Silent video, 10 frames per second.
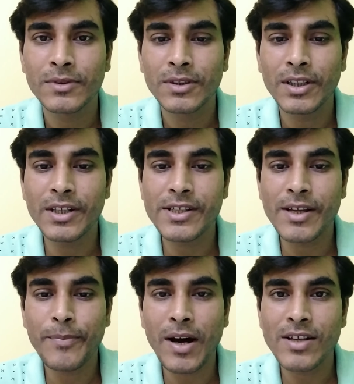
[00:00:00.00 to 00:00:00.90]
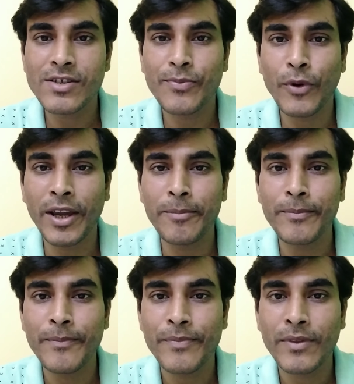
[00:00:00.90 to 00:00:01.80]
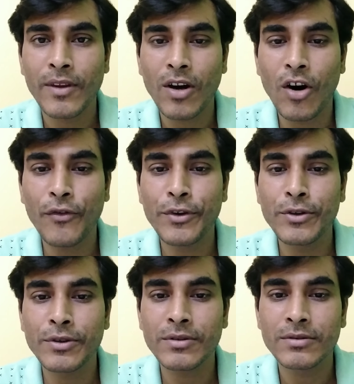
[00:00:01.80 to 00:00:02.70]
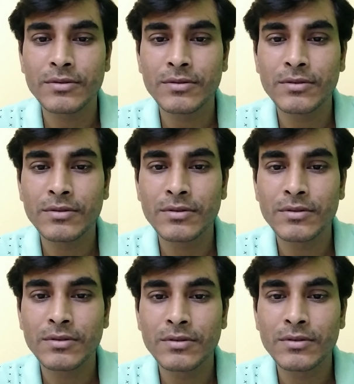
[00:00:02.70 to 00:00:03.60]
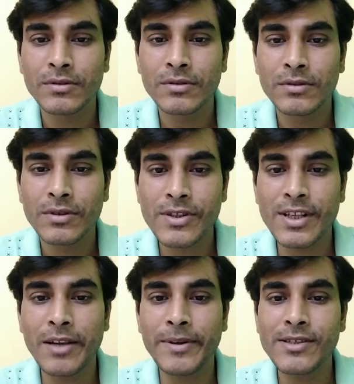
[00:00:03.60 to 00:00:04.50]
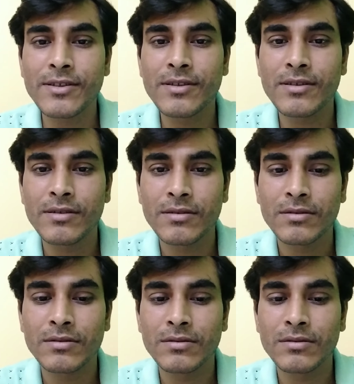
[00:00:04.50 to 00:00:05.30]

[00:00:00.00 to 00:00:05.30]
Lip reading: It is the first poem of your syllabus.